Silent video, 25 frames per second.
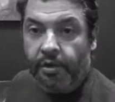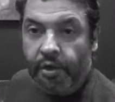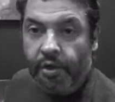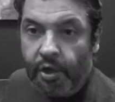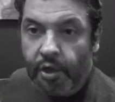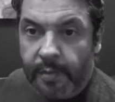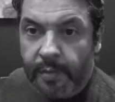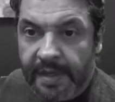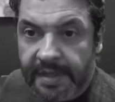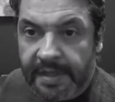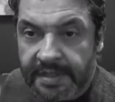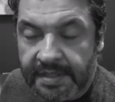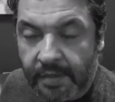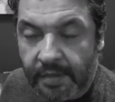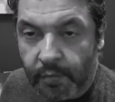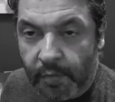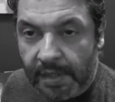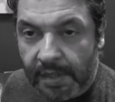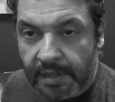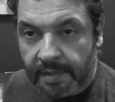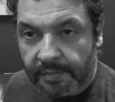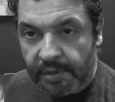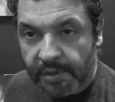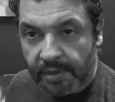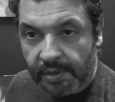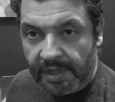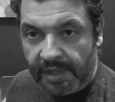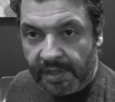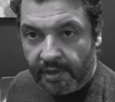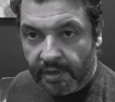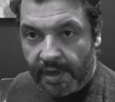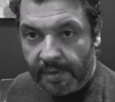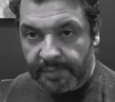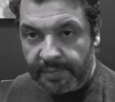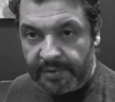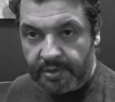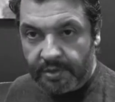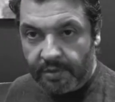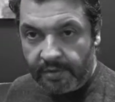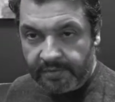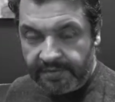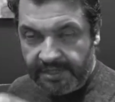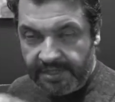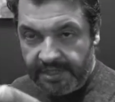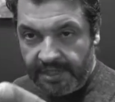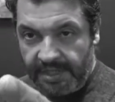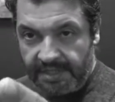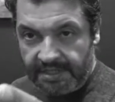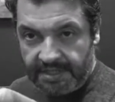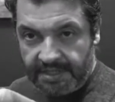humans, and welcome to another episode of
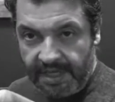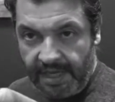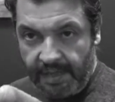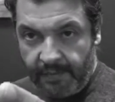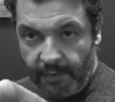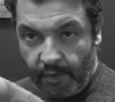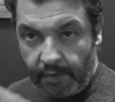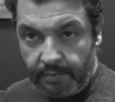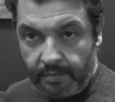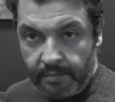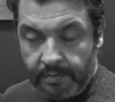Gen X Gamer.